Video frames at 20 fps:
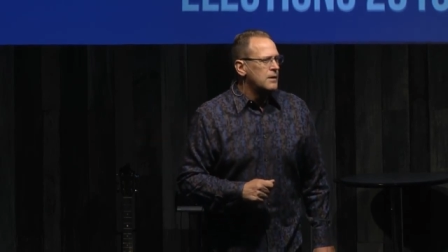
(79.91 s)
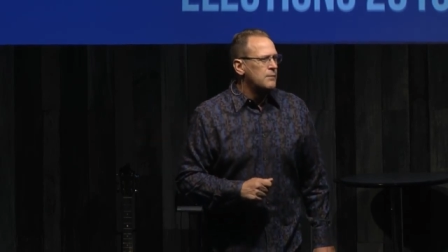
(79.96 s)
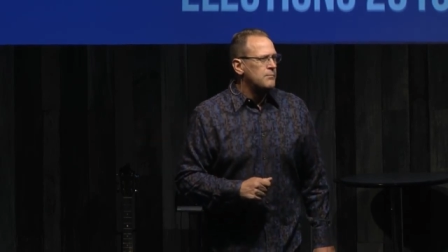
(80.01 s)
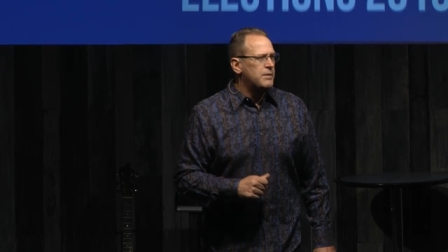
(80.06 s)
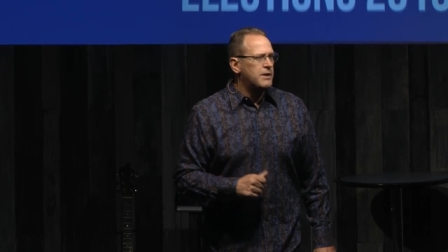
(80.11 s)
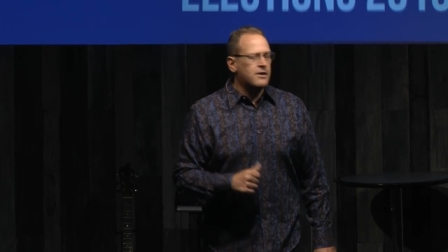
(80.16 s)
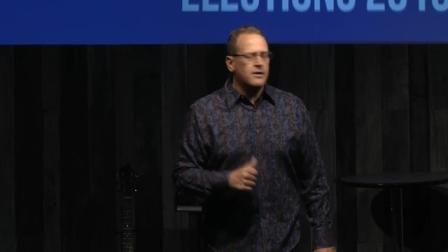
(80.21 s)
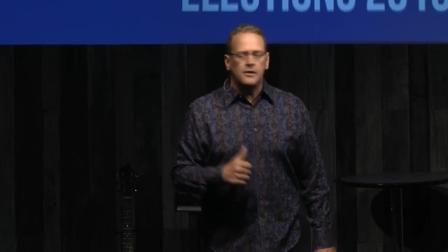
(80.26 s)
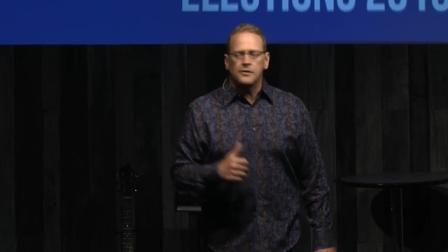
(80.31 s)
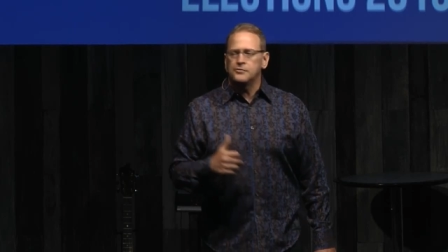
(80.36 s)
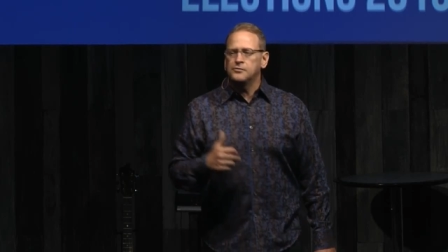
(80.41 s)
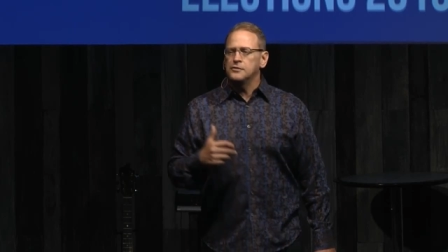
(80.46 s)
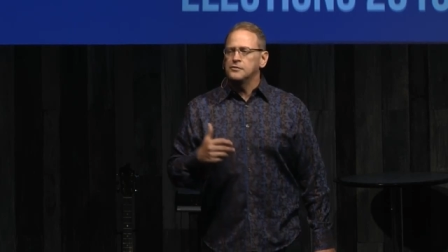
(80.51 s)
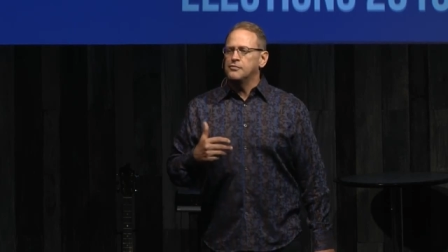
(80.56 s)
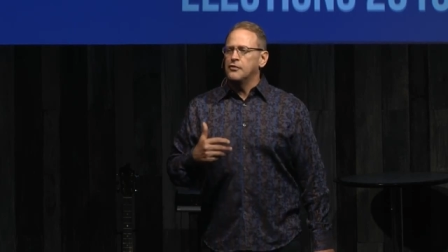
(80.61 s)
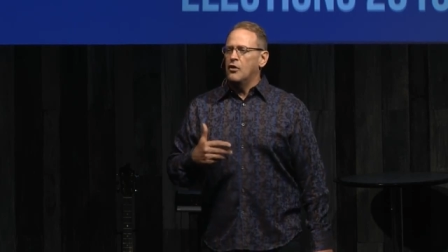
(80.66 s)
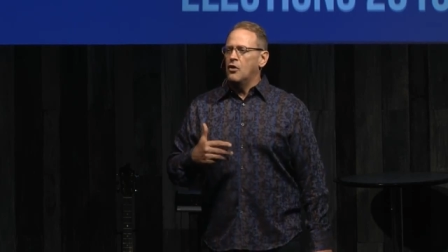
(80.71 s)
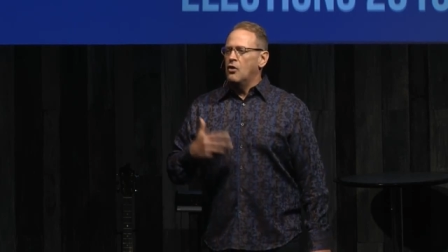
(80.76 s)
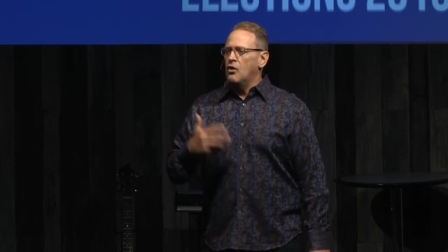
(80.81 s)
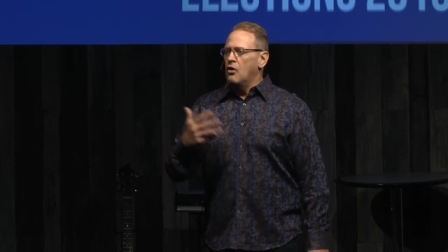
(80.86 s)
because
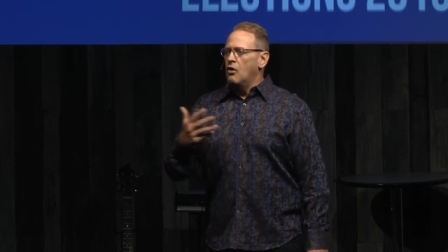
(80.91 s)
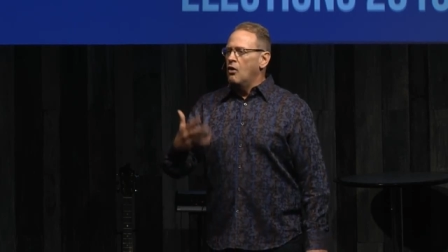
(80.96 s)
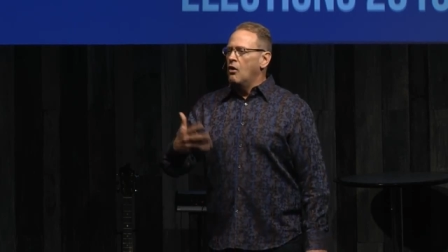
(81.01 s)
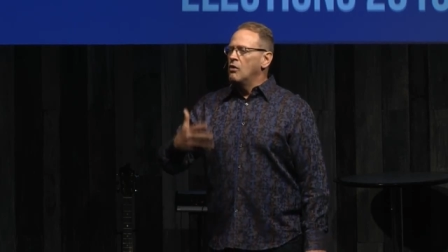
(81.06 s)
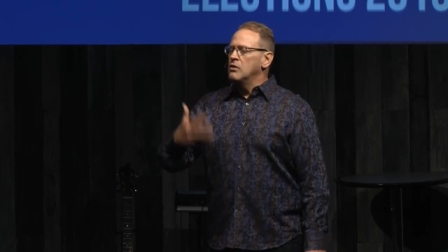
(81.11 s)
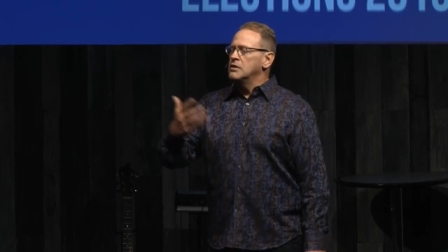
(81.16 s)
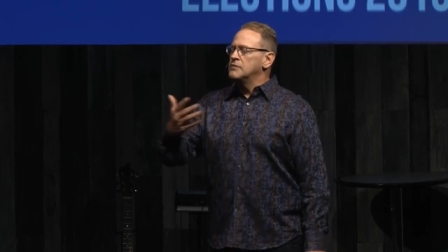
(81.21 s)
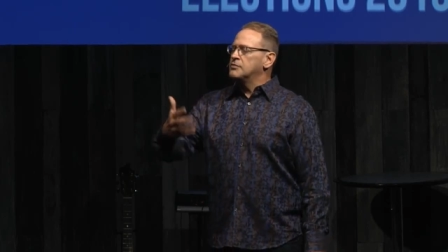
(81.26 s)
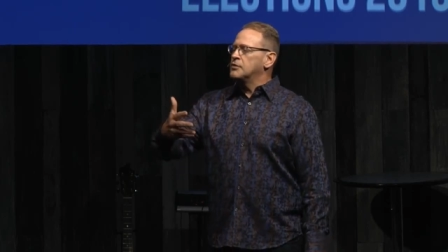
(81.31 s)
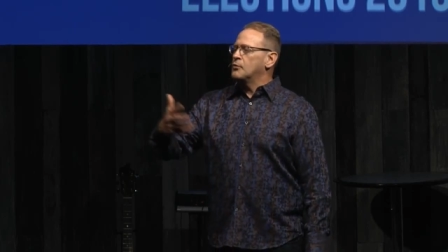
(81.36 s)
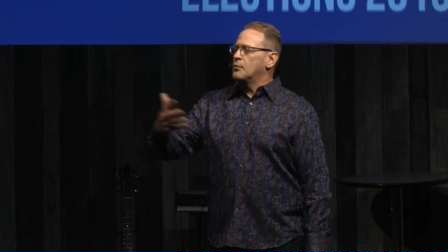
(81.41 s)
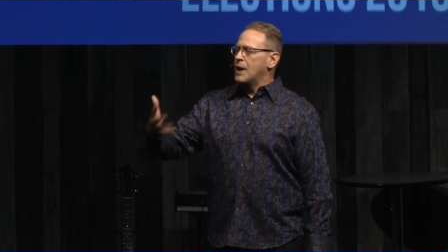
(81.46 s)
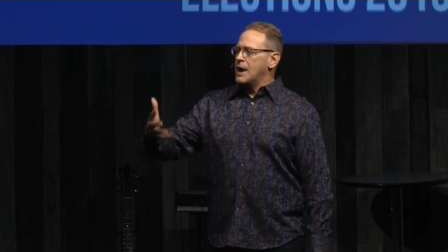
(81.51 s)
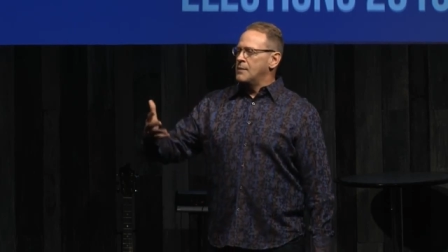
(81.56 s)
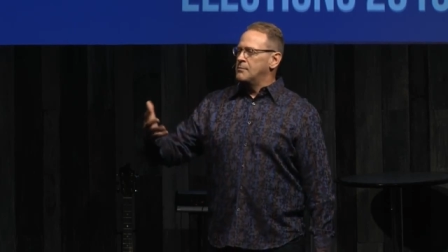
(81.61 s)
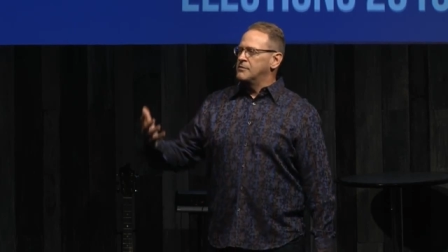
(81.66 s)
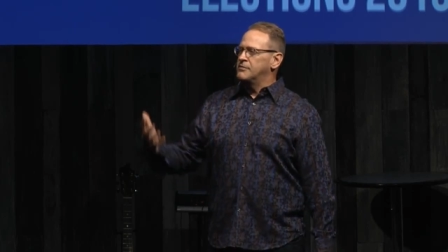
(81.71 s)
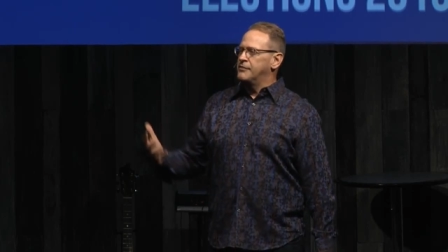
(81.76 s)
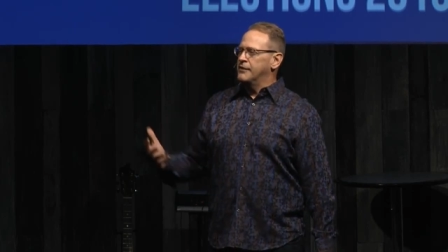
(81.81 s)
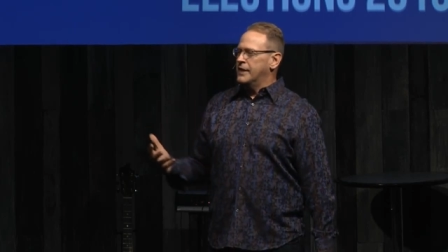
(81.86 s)
of all of the
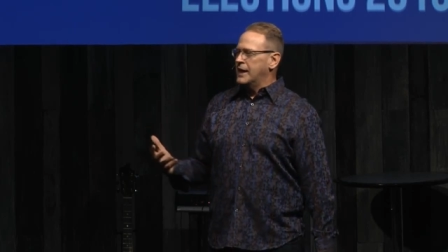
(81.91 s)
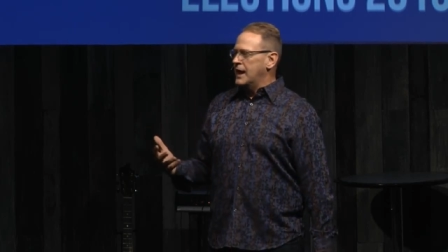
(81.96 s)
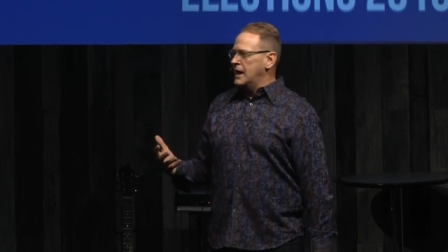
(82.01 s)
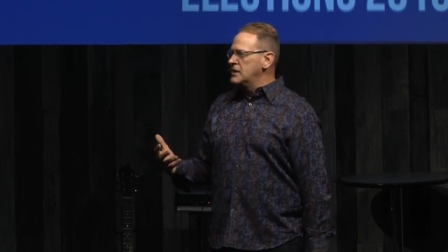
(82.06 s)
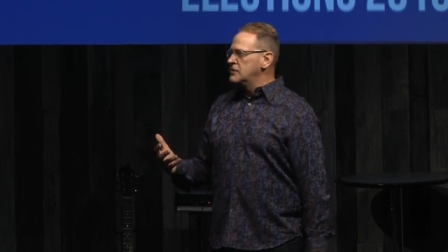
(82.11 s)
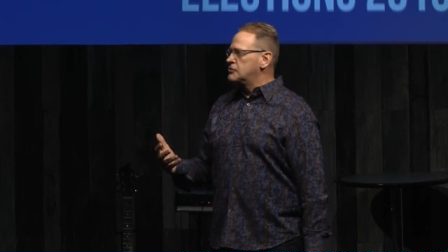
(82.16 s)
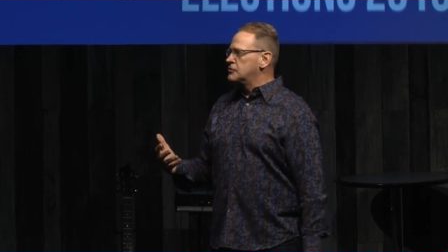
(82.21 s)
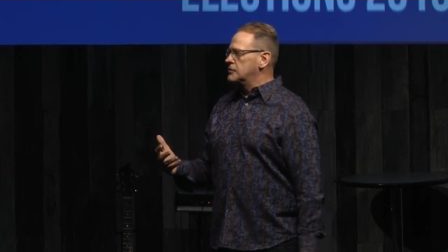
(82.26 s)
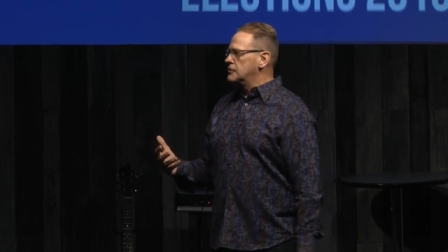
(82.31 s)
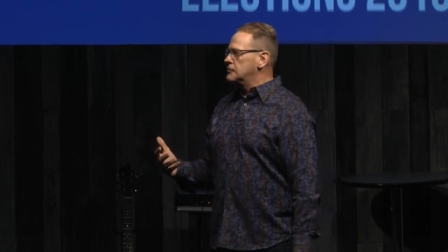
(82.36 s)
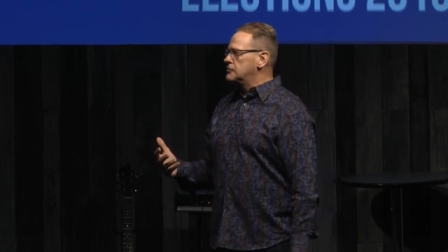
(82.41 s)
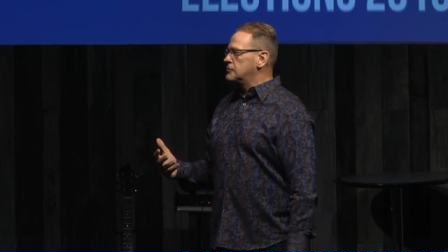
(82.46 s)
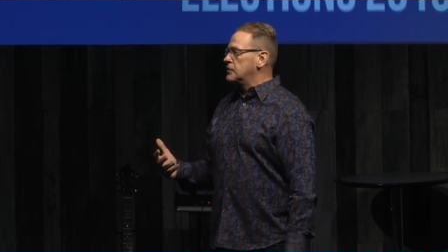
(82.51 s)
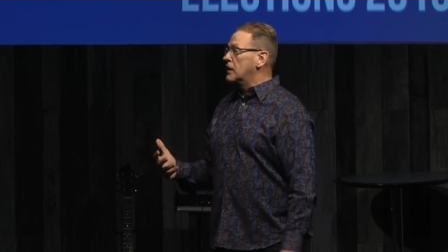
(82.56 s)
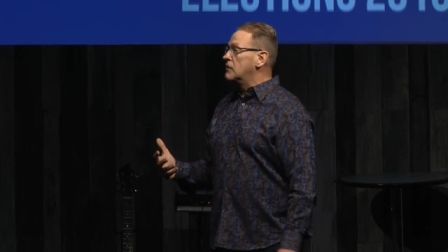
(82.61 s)
ramifications